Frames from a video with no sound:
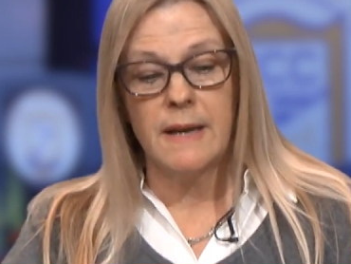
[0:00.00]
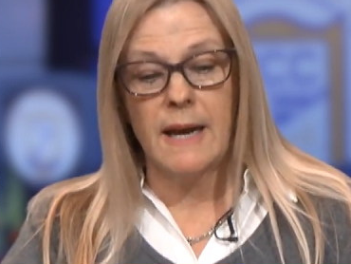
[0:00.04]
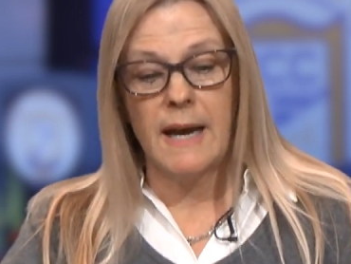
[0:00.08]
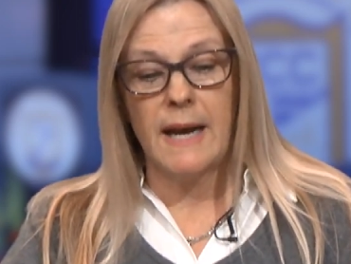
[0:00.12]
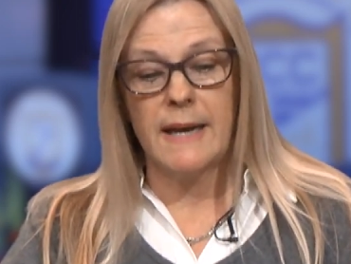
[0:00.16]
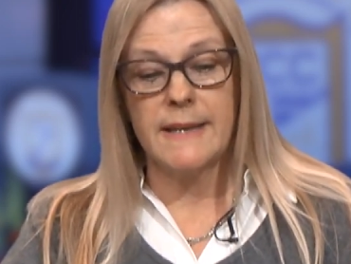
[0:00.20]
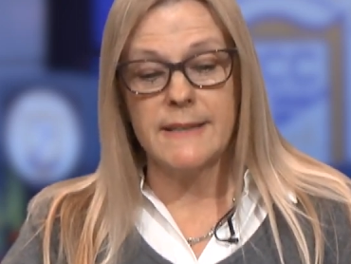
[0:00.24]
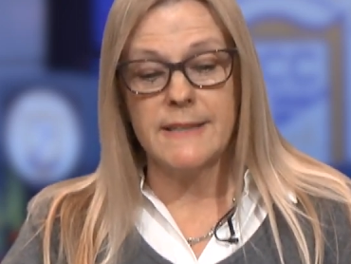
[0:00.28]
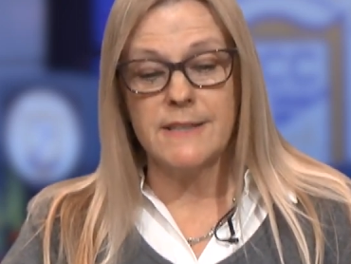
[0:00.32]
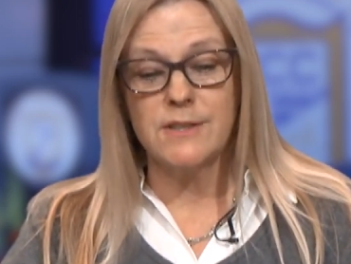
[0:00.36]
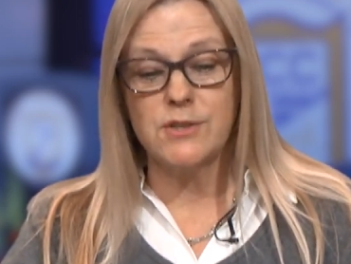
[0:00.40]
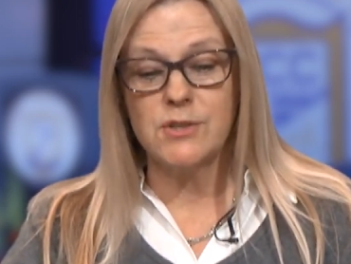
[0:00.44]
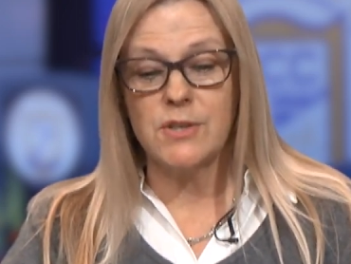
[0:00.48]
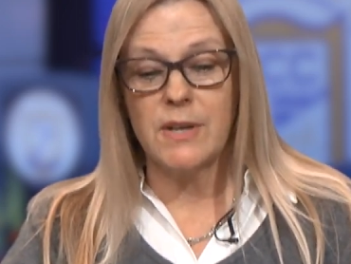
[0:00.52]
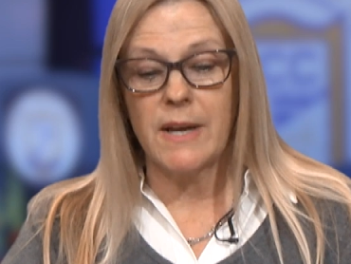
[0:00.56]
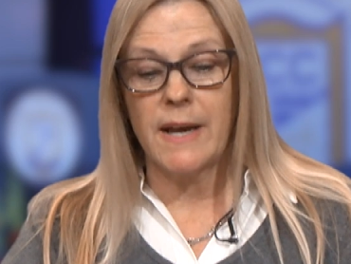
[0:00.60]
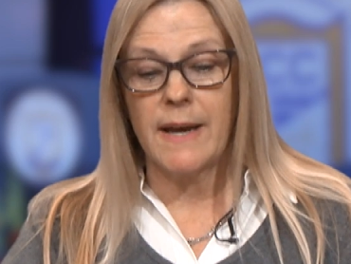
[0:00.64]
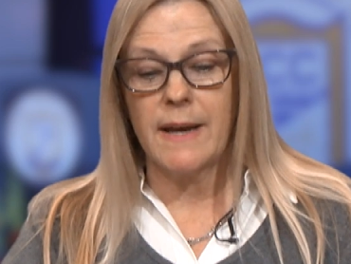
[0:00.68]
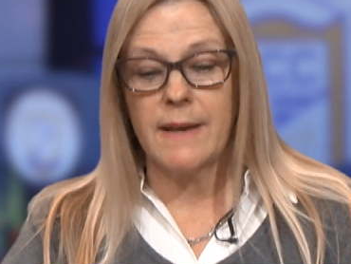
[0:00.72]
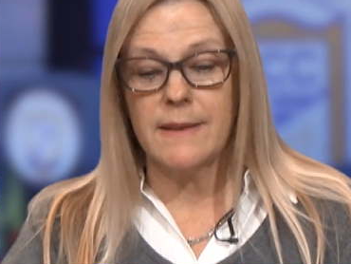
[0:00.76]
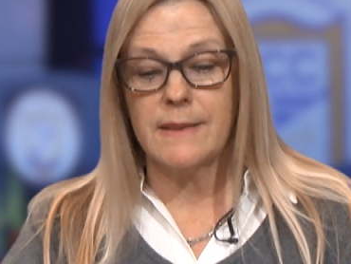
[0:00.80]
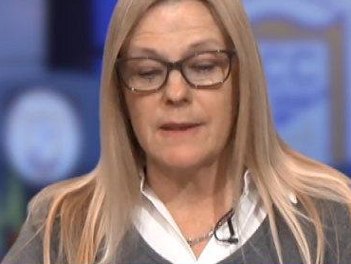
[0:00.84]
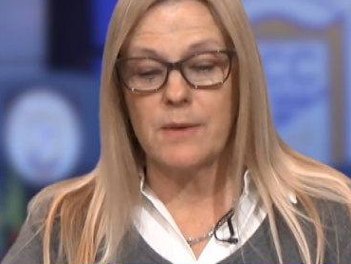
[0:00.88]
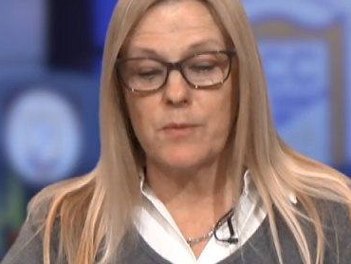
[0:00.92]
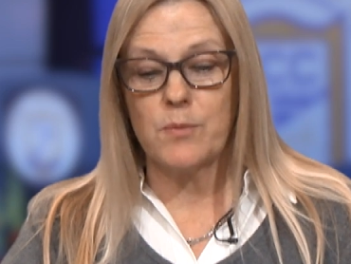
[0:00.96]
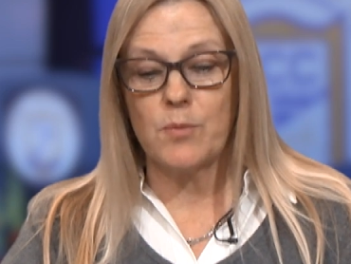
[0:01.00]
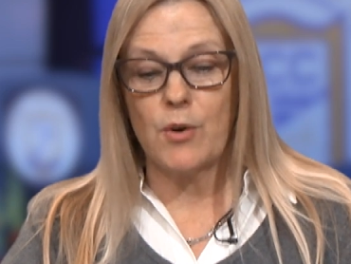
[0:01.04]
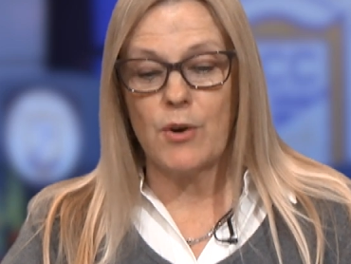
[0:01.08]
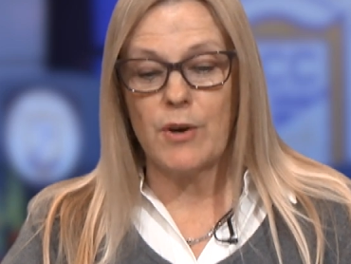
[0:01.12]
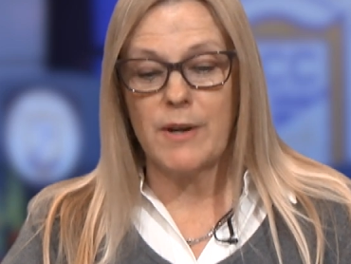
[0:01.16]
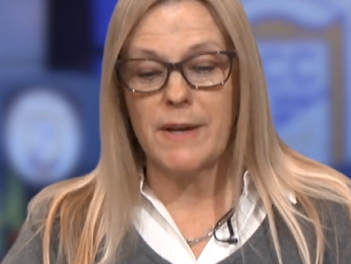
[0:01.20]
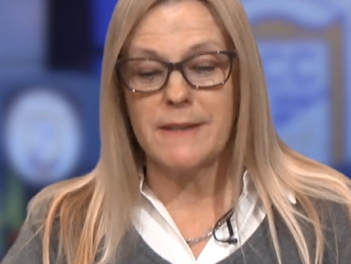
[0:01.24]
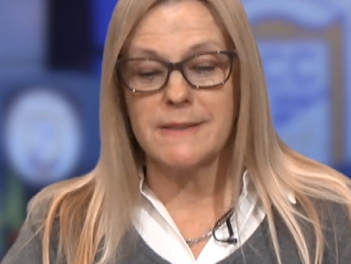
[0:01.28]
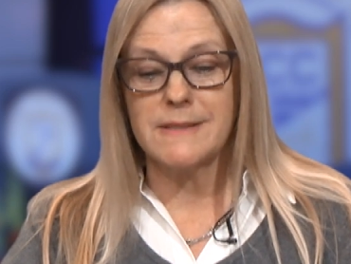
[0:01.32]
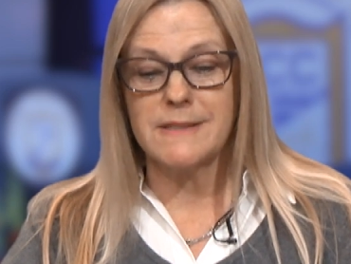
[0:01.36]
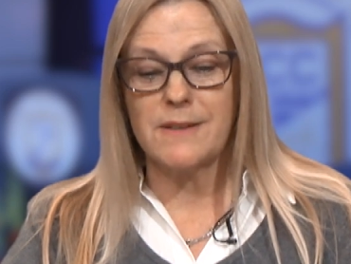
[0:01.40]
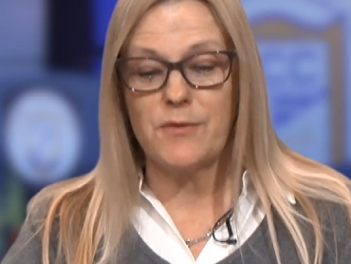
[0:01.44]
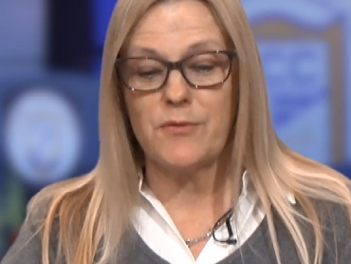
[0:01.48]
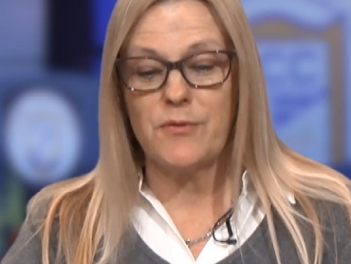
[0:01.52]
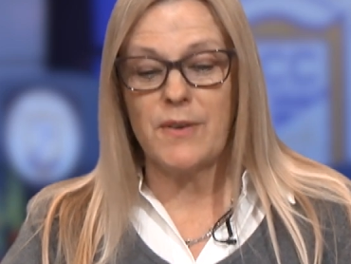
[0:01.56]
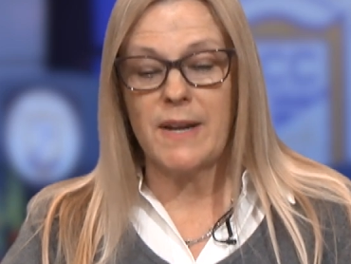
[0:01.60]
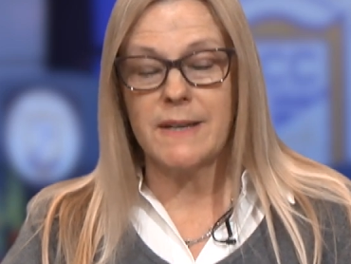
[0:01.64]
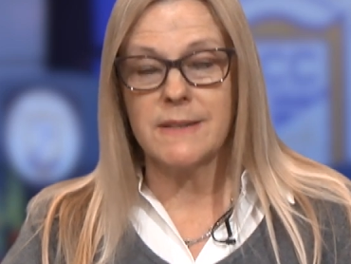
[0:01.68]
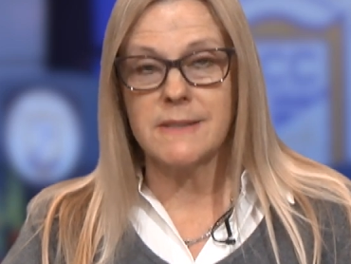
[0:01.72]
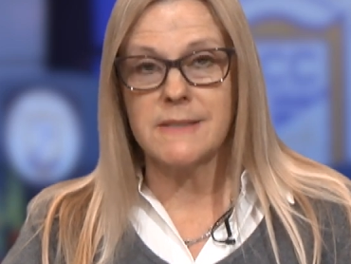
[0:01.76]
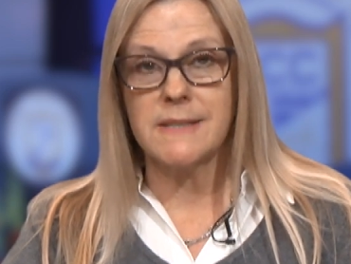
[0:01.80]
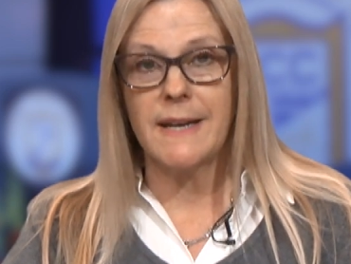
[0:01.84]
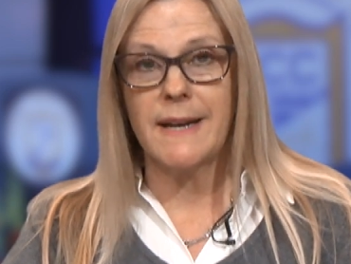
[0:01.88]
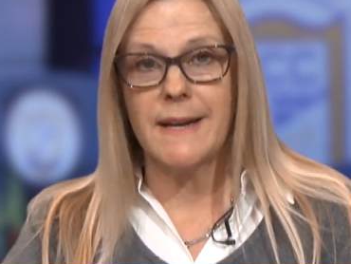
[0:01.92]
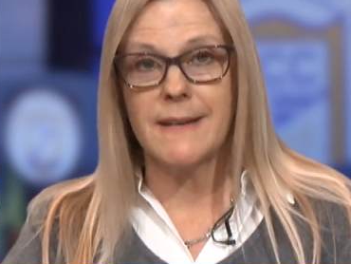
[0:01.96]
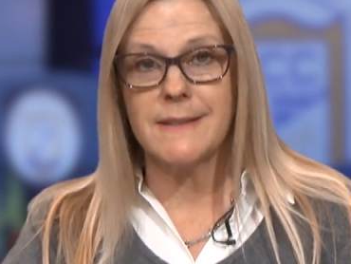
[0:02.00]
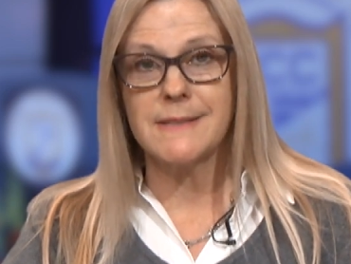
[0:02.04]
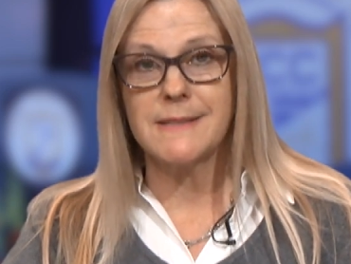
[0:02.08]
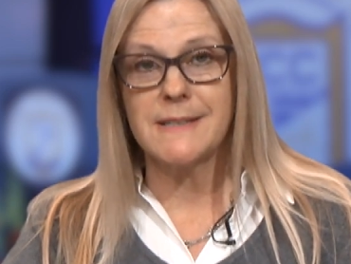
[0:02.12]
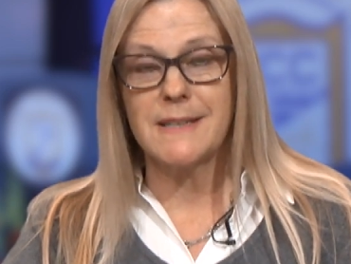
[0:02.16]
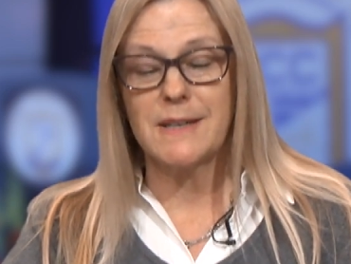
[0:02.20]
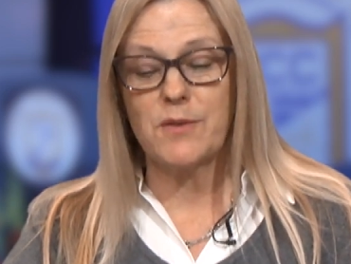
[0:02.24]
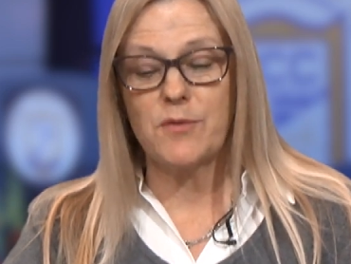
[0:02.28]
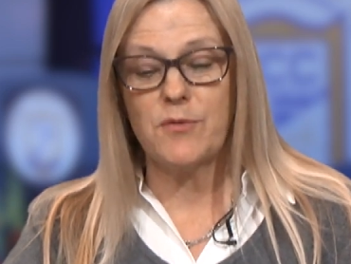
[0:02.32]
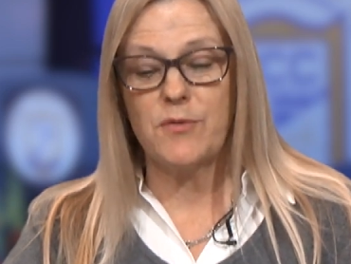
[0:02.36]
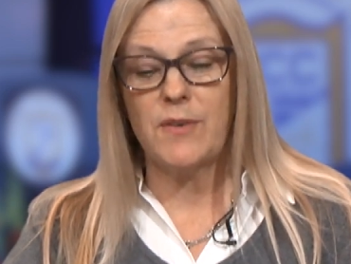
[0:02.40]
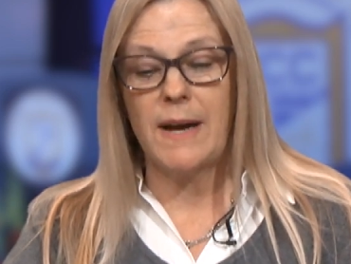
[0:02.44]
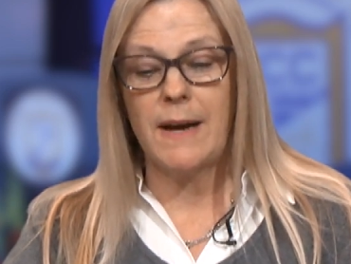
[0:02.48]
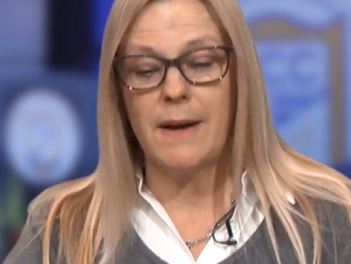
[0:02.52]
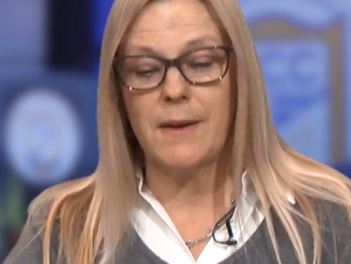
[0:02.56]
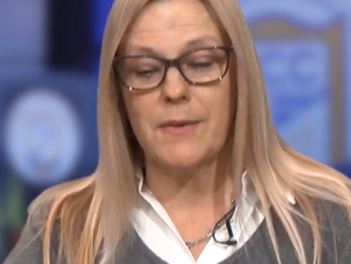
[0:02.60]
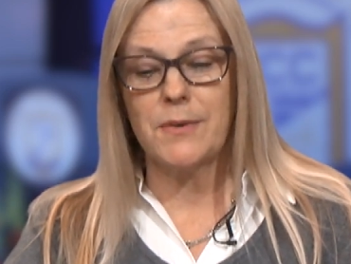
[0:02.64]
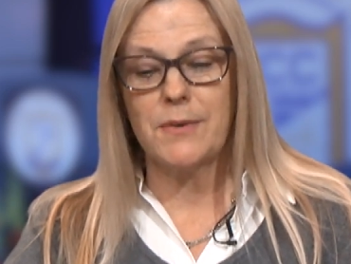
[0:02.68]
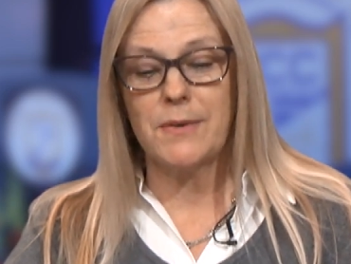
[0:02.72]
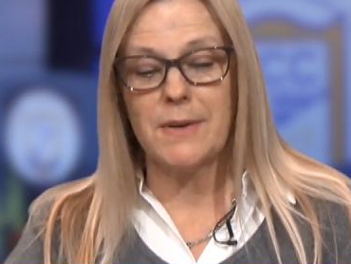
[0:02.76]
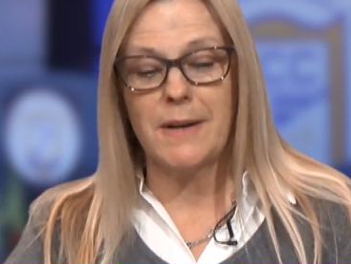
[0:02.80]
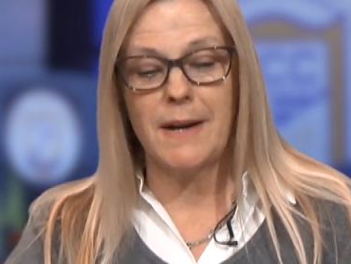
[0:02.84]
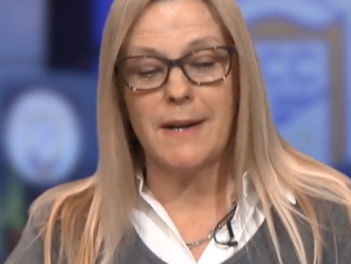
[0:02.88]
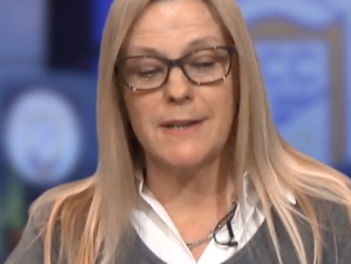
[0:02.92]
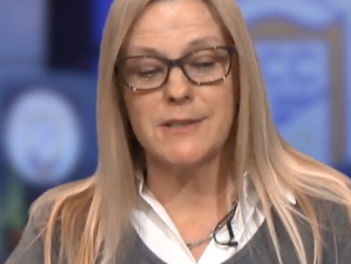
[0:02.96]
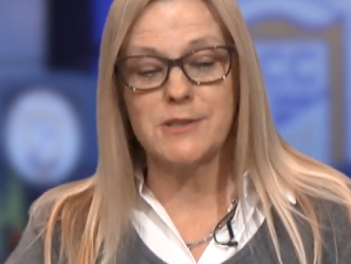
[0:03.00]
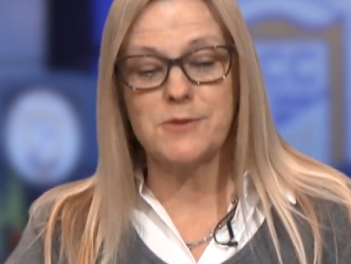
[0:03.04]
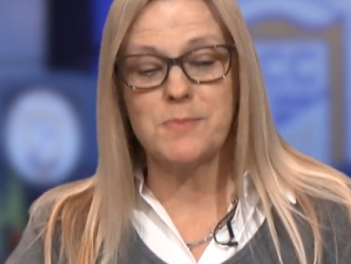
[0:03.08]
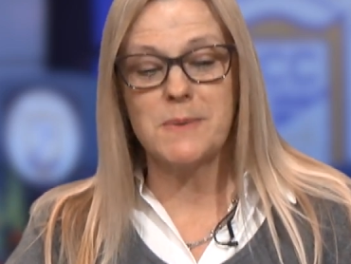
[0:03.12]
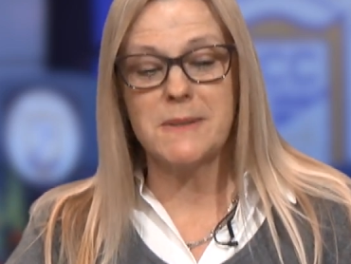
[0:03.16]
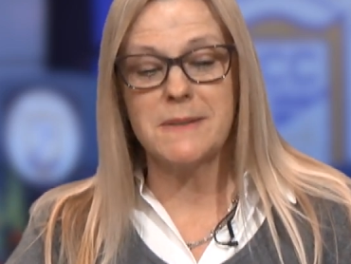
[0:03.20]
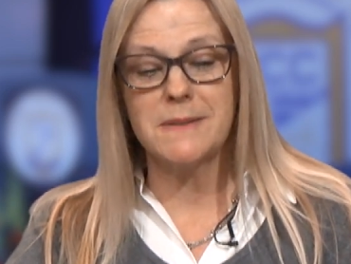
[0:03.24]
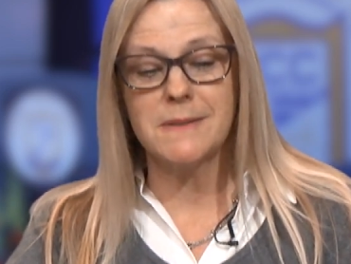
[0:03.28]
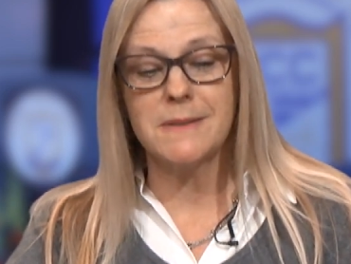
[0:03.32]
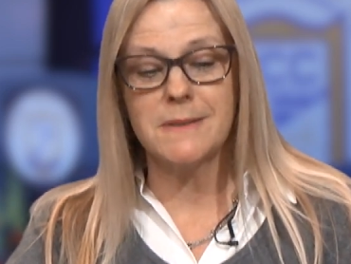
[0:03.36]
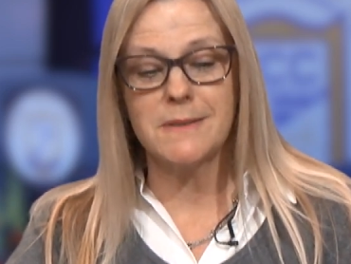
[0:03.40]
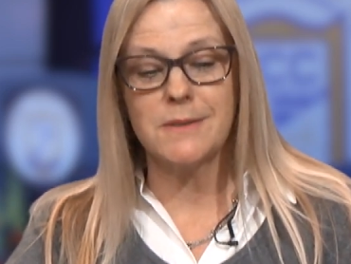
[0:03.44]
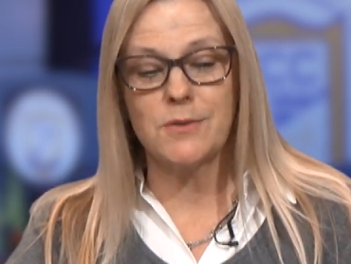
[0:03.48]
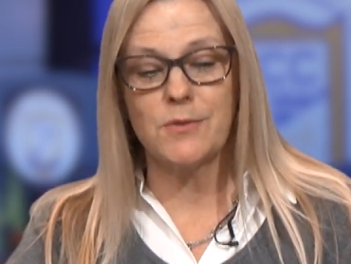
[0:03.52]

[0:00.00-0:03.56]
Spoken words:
I need to add that Roy is a fantastic father, husband,